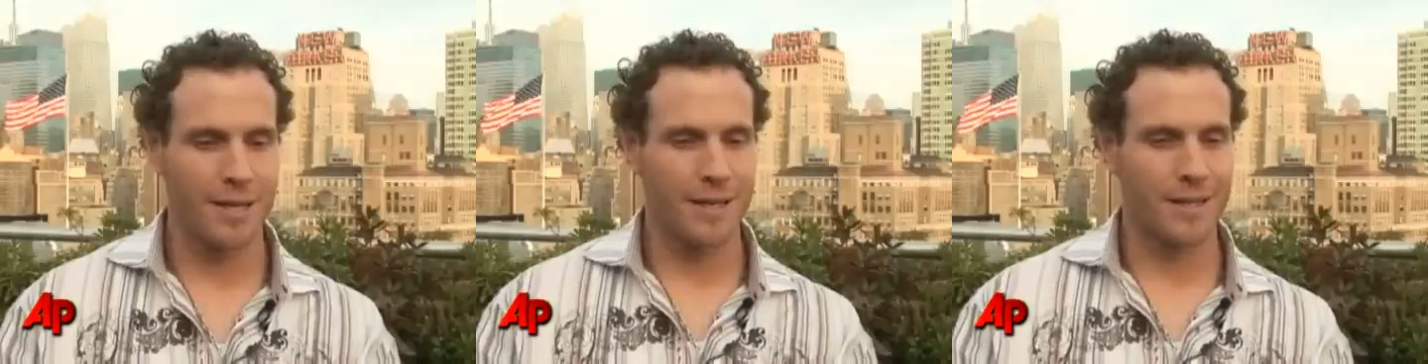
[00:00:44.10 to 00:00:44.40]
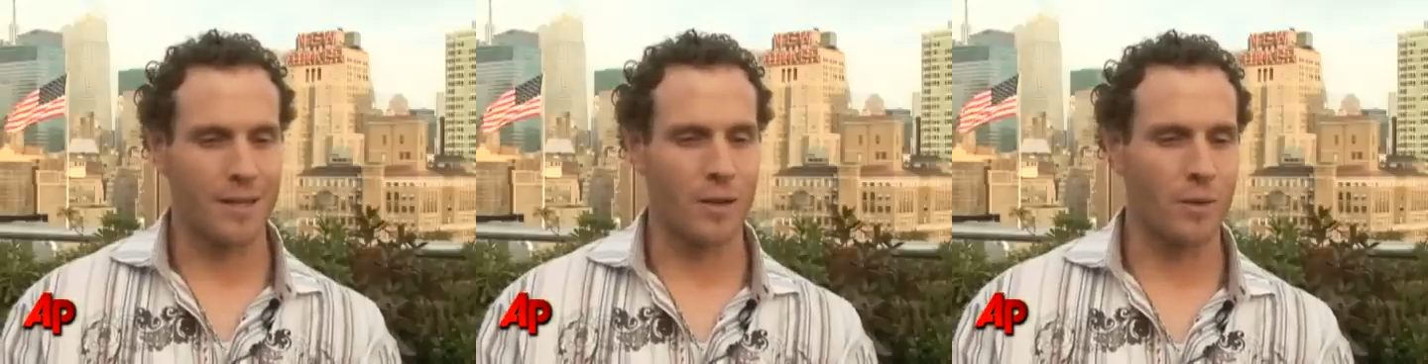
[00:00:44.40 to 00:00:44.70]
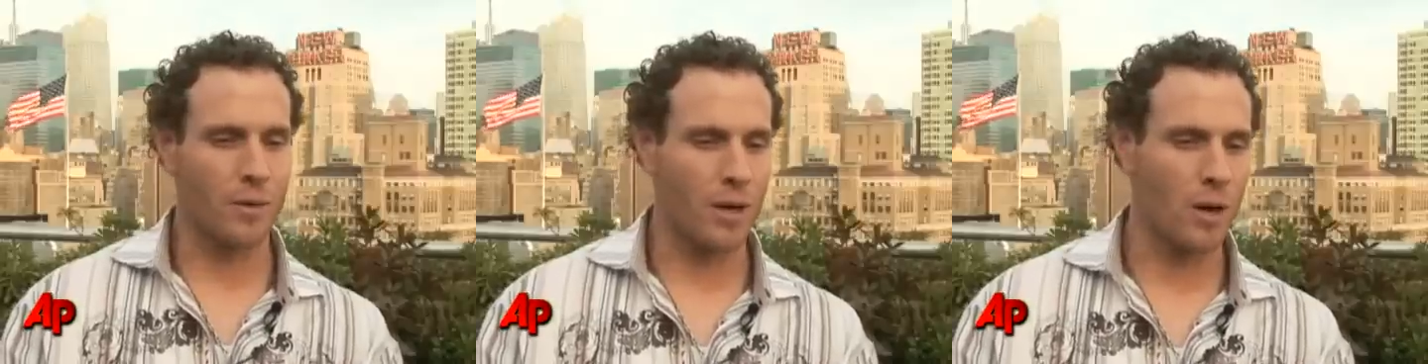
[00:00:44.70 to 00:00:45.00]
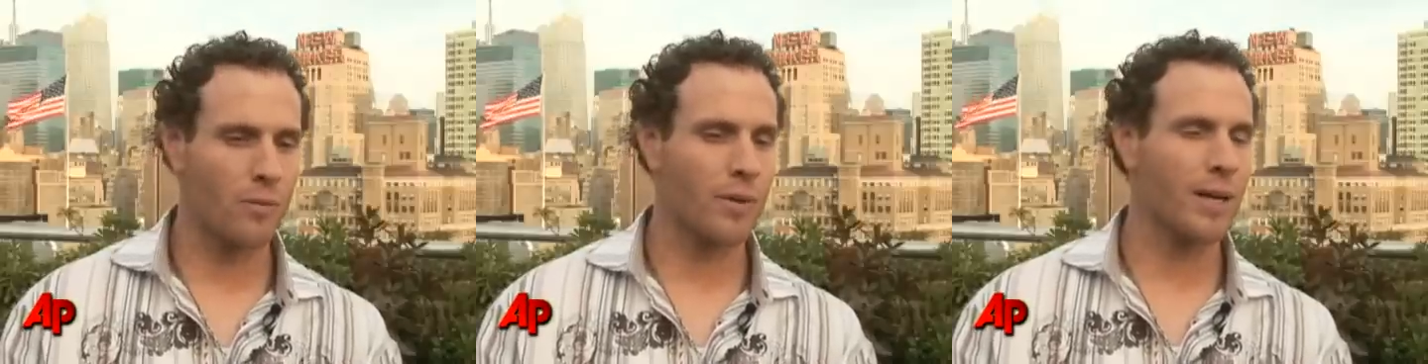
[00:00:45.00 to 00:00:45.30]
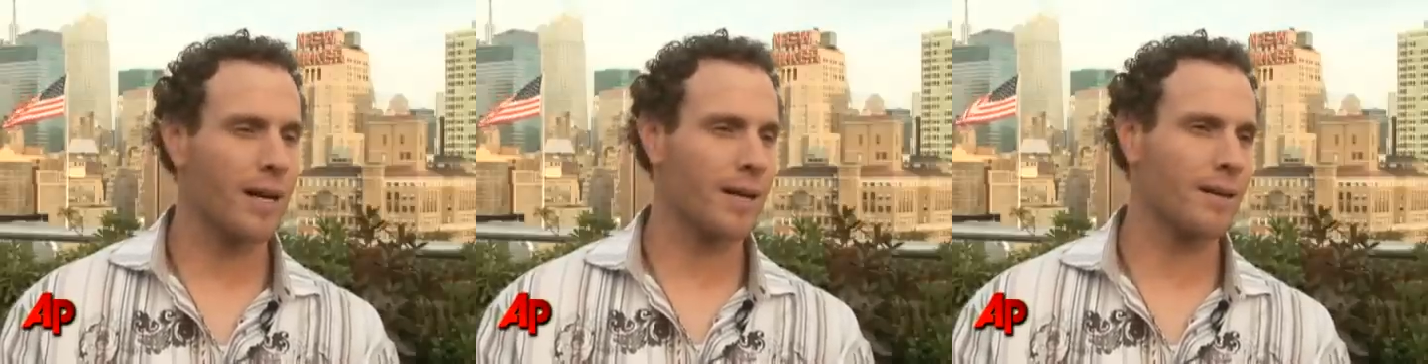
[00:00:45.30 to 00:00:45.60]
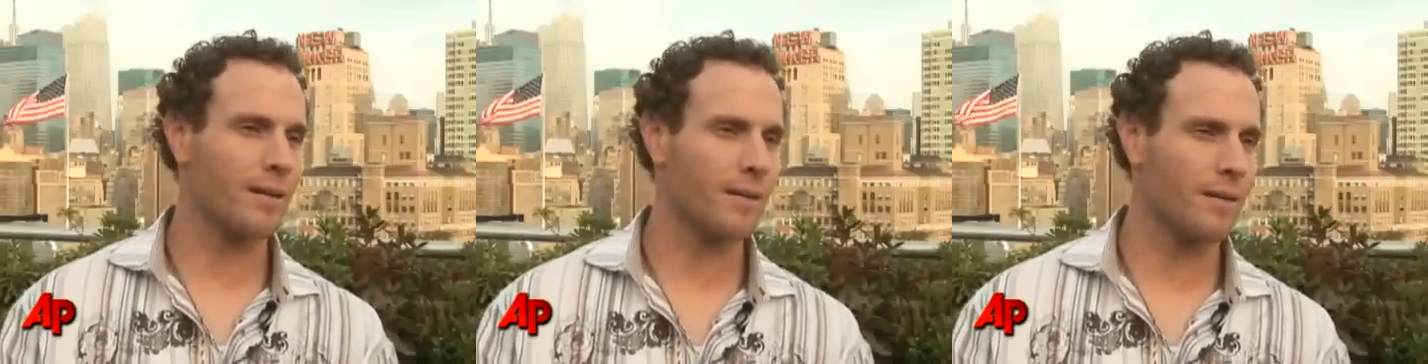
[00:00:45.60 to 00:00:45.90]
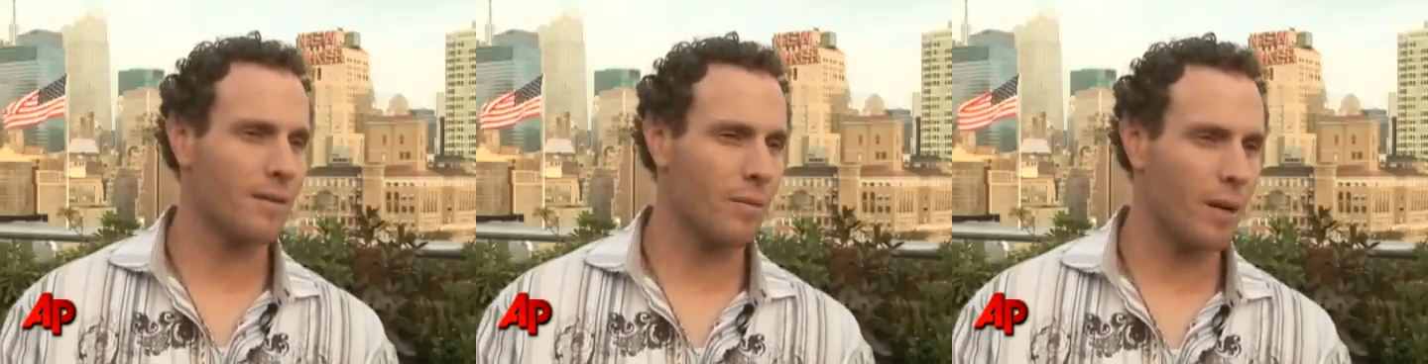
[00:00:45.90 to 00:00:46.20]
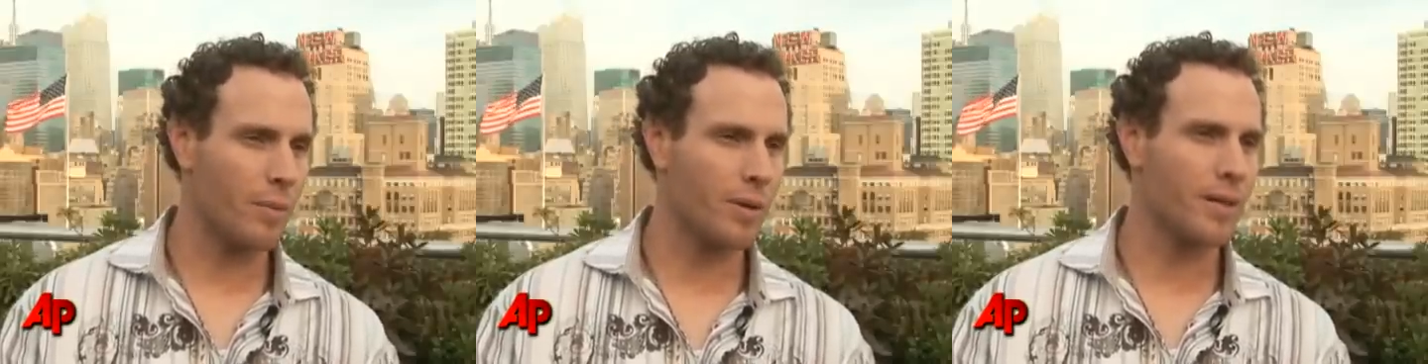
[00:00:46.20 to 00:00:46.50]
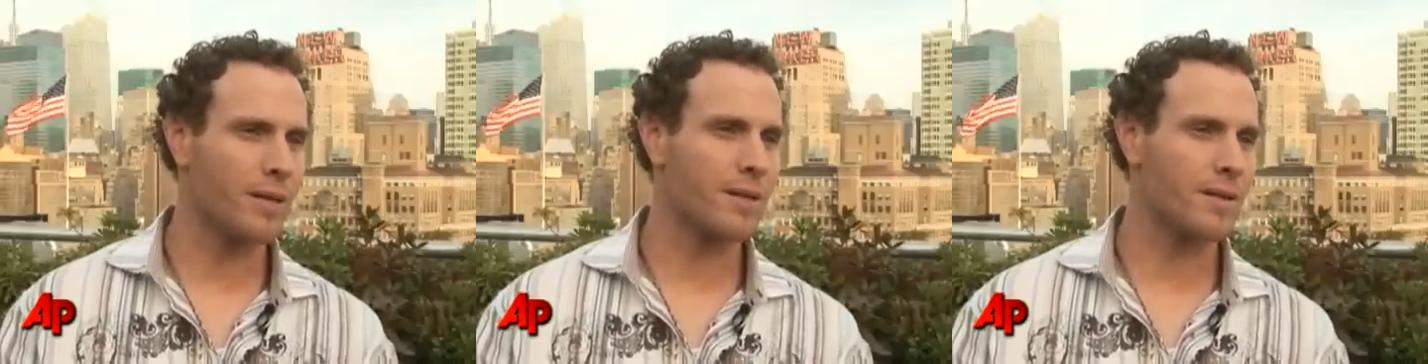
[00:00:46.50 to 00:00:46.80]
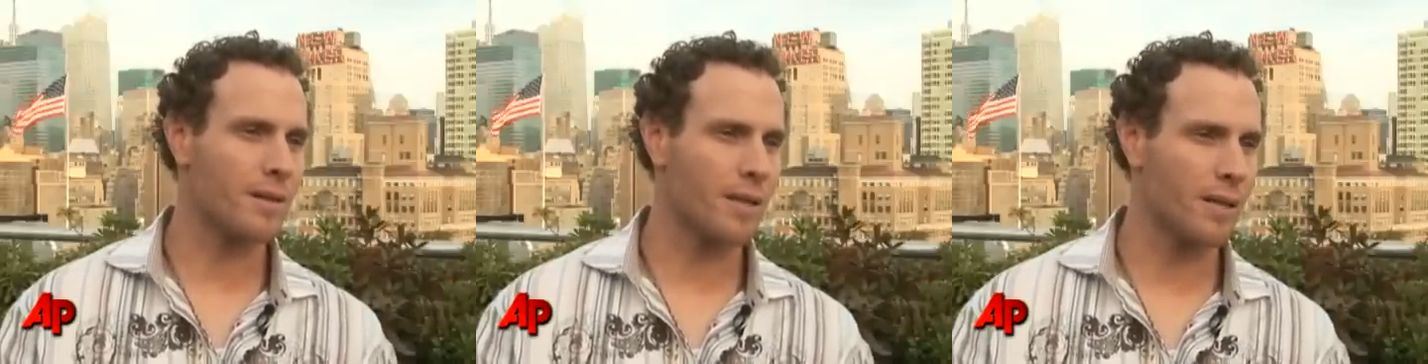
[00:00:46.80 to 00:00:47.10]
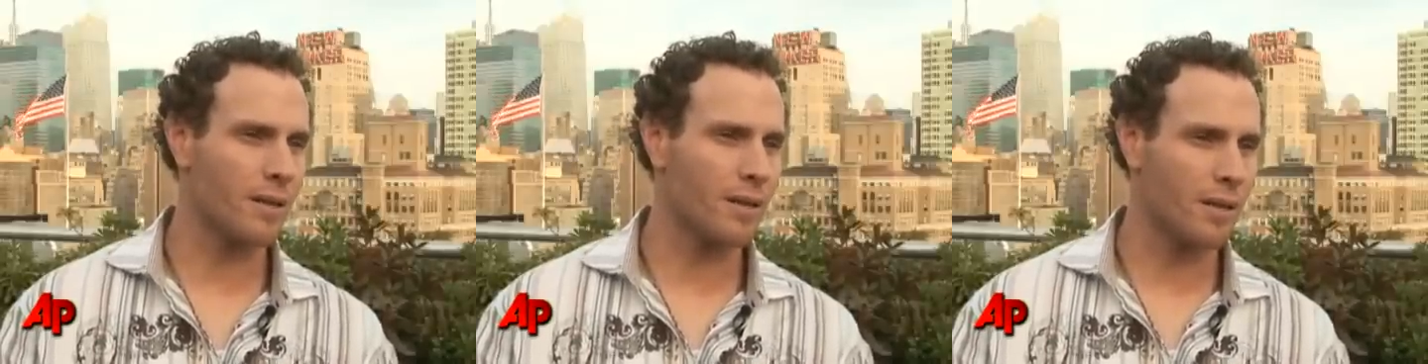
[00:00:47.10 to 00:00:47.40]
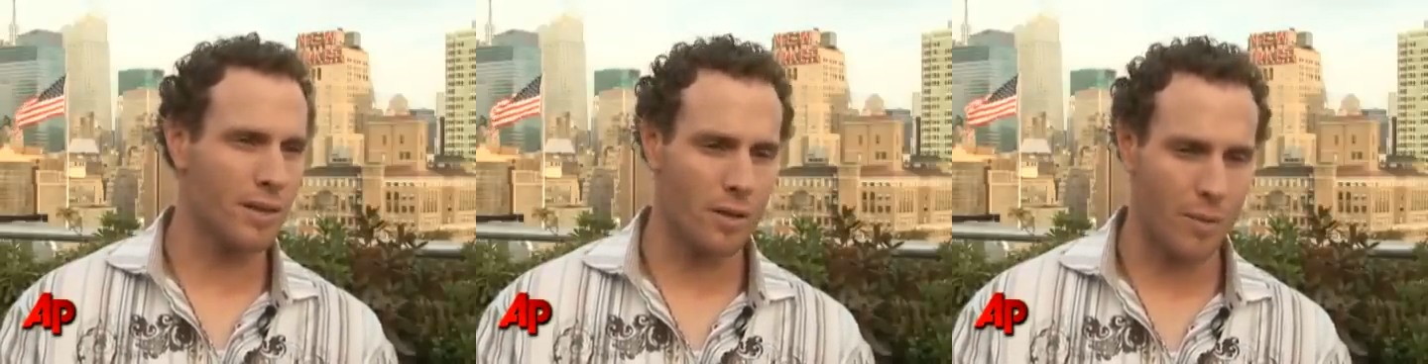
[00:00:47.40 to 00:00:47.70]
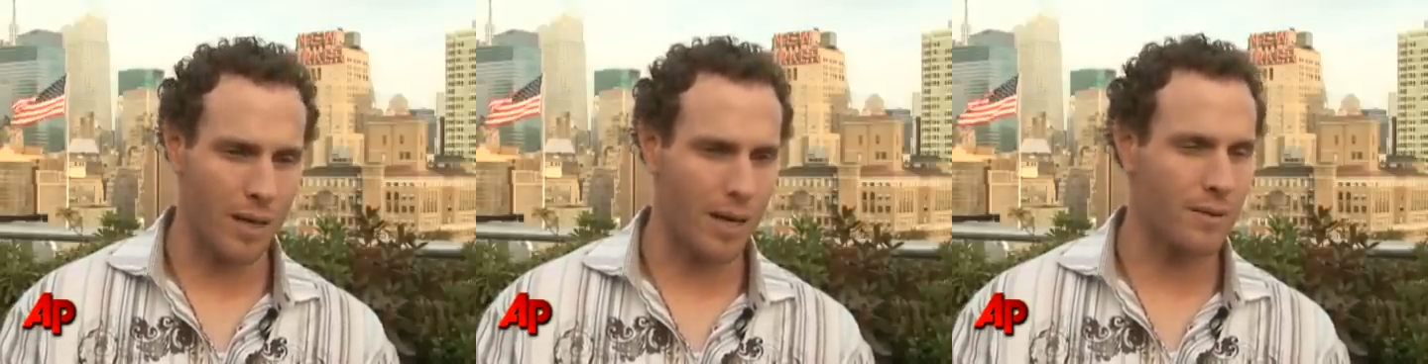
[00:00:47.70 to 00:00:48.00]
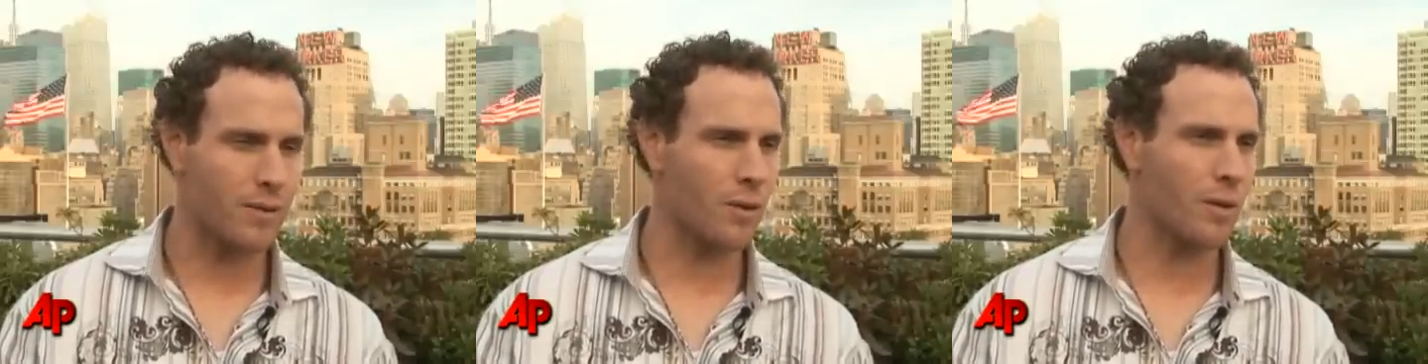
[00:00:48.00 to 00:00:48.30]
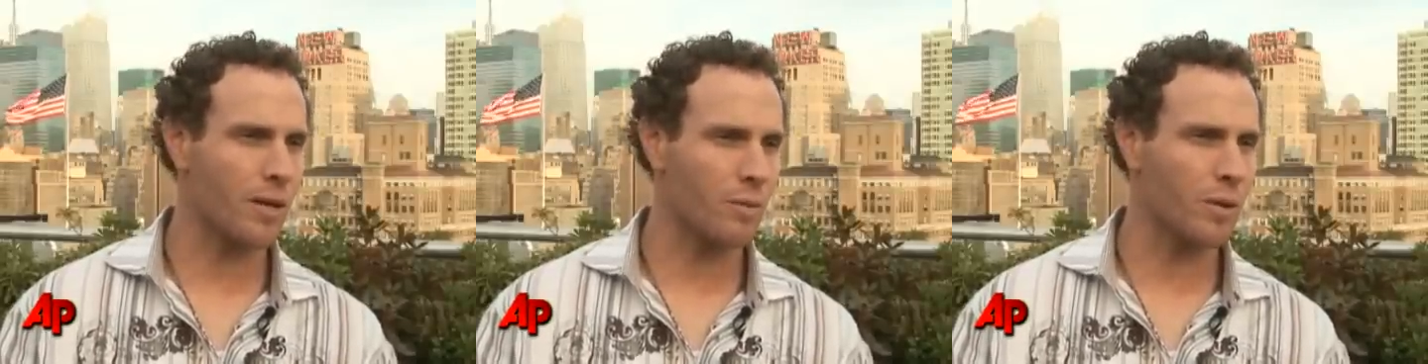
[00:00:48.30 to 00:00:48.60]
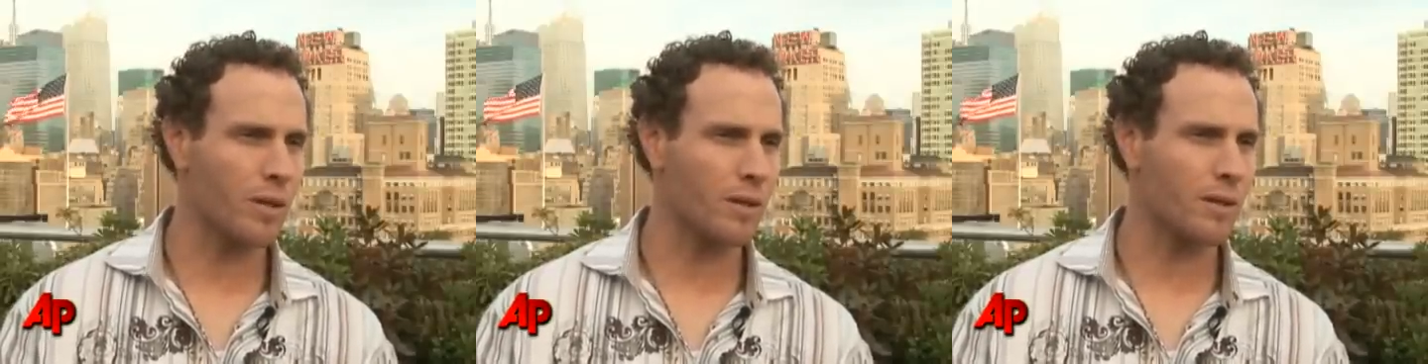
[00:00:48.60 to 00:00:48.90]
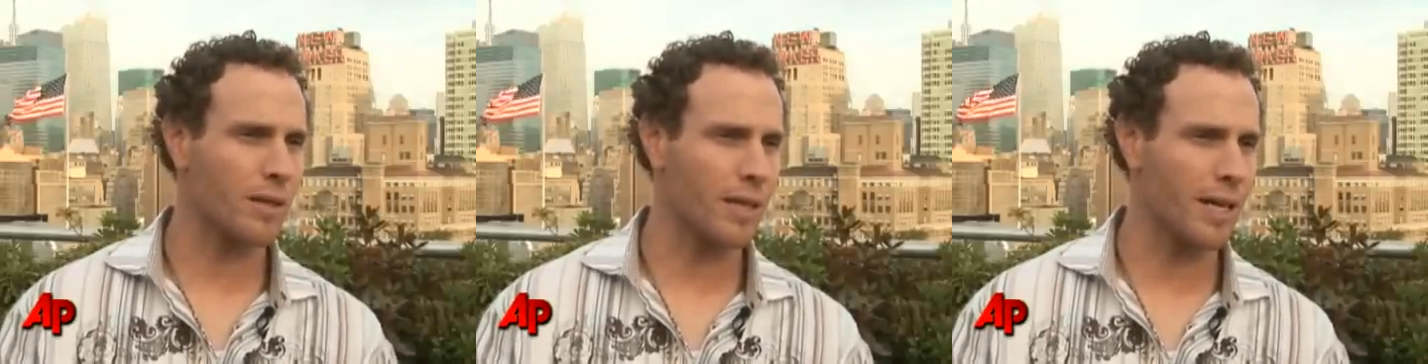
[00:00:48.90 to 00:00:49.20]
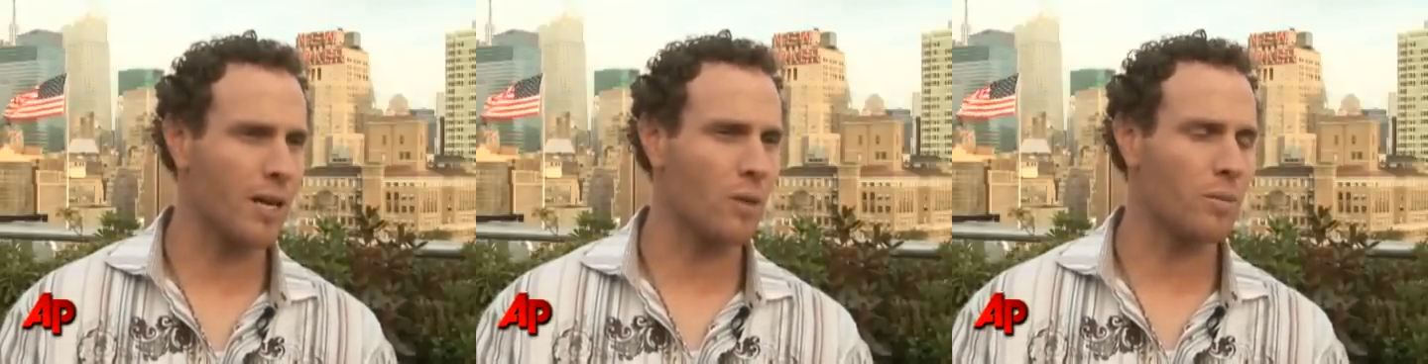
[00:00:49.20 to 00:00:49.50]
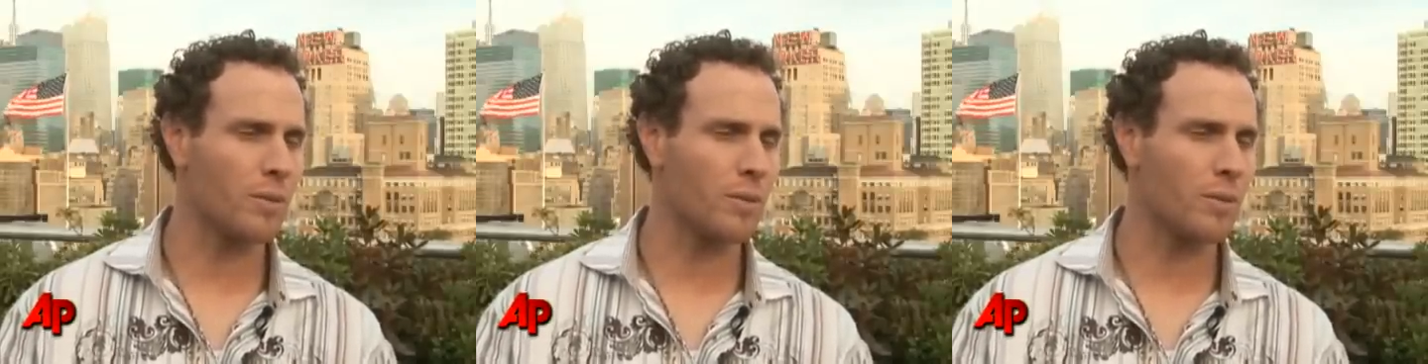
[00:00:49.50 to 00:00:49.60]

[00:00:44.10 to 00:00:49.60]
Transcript: so hopefully I can, by putting this in, my life story in a book, can help